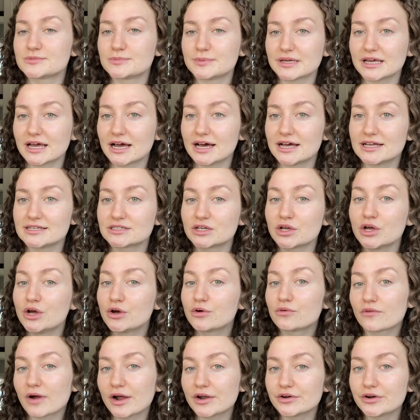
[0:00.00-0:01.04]
because
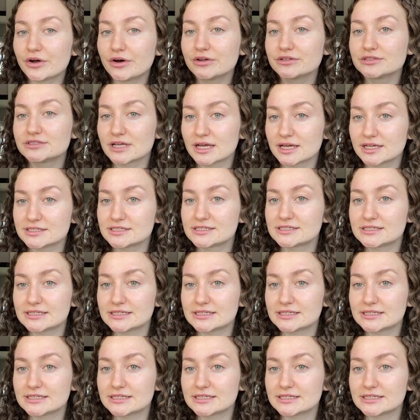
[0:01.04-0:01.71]
retinol does